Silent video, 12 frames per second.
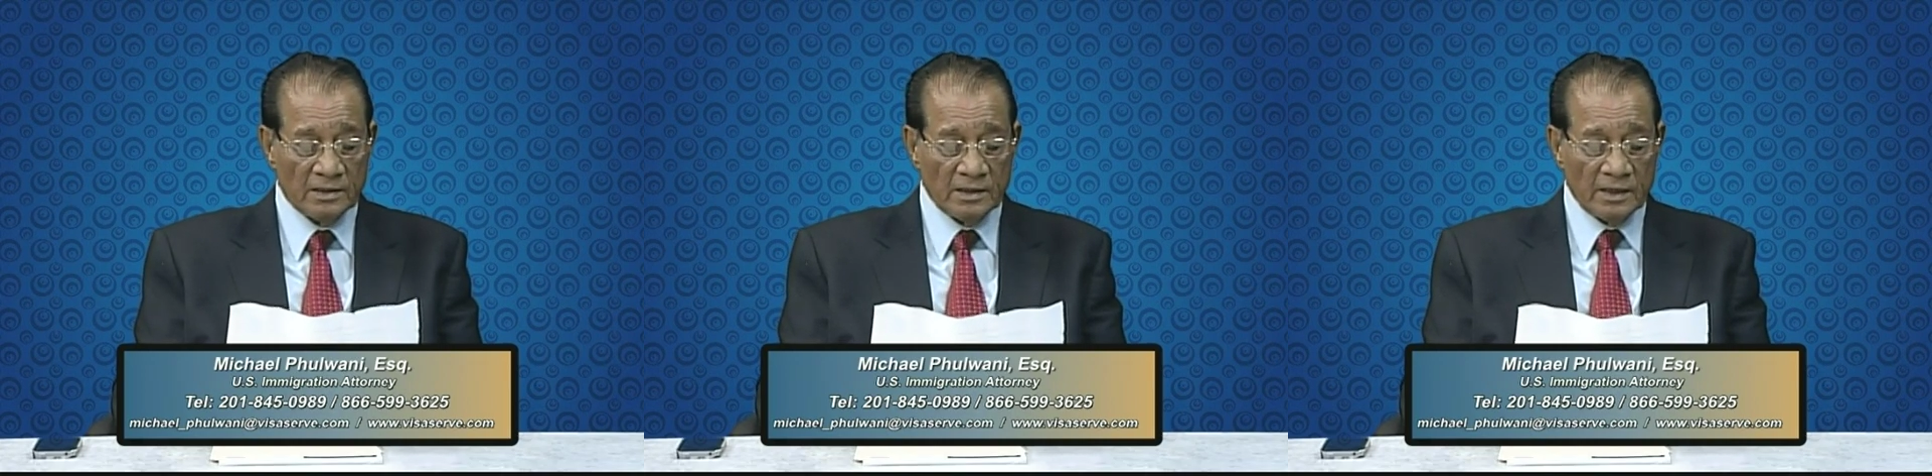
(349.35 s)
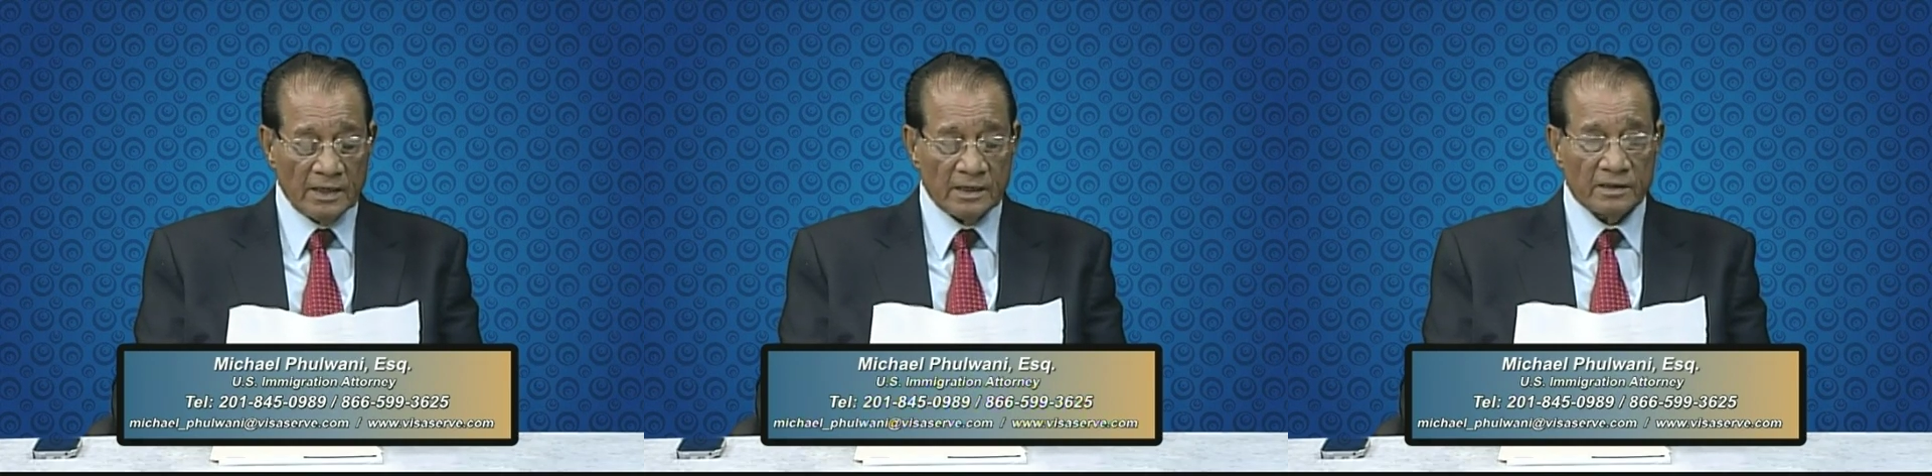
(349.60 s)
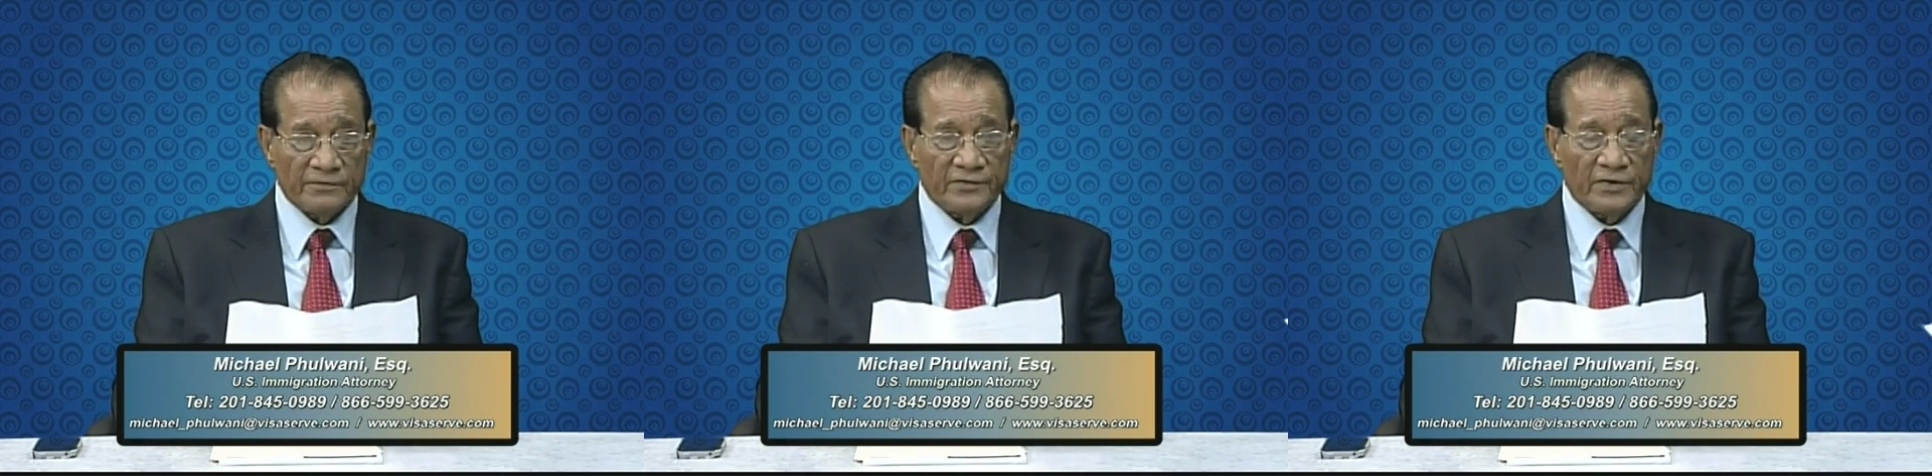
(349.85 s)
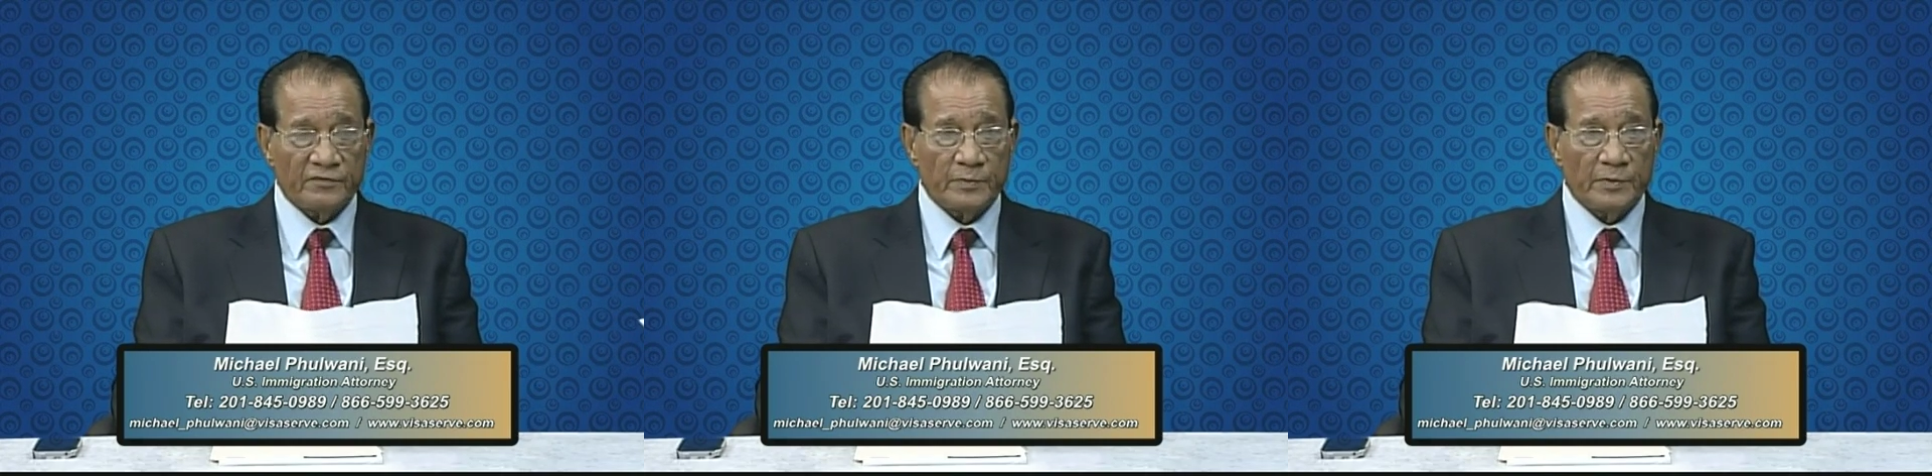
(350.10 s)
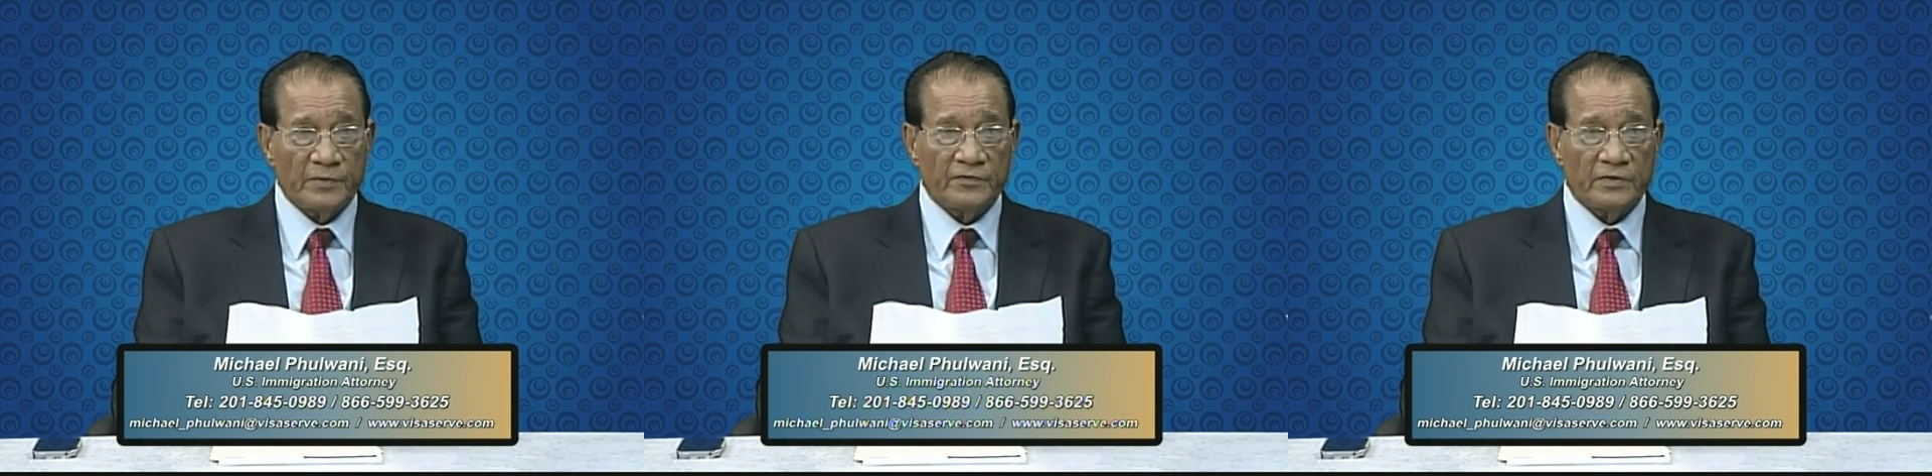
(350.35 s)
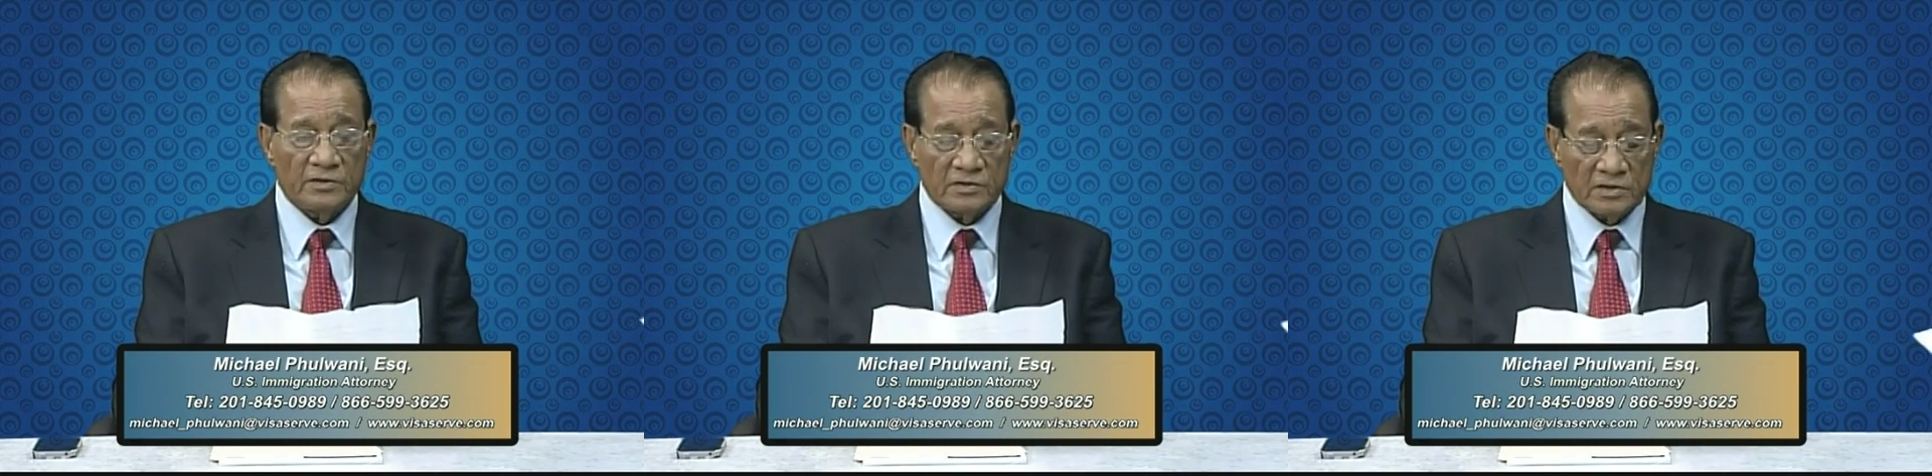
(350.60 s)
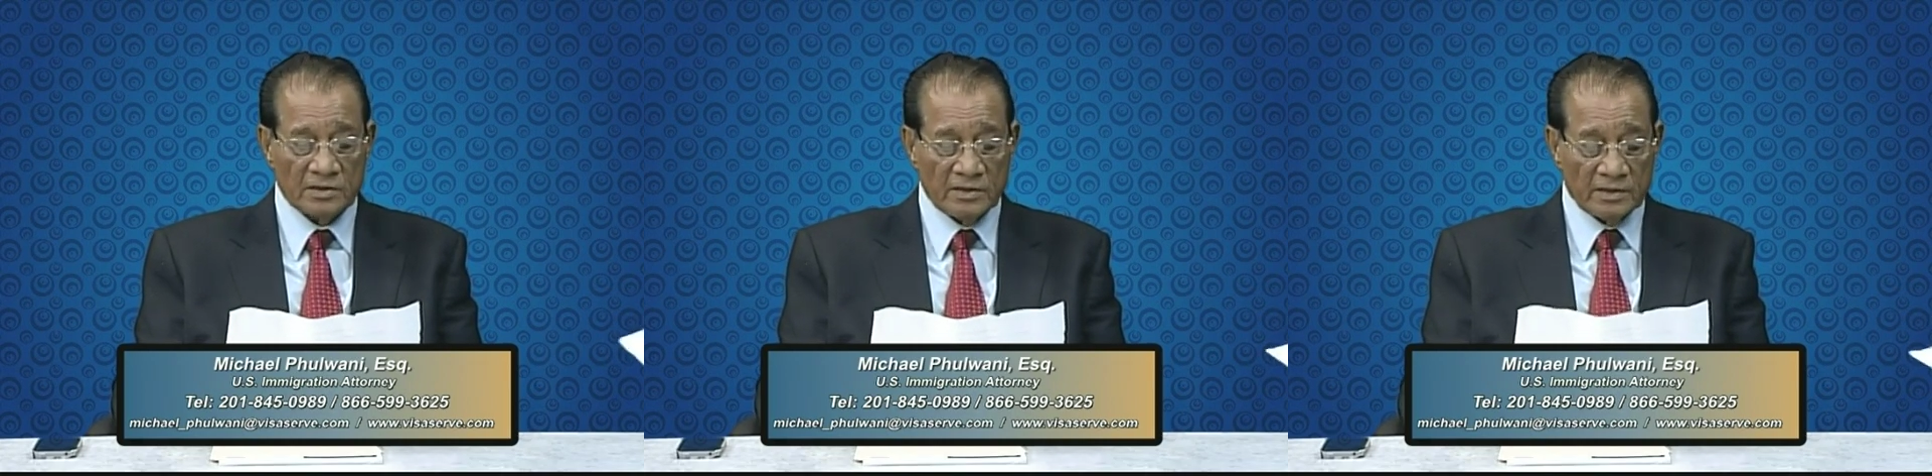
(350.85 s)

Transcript: And the fifth preference,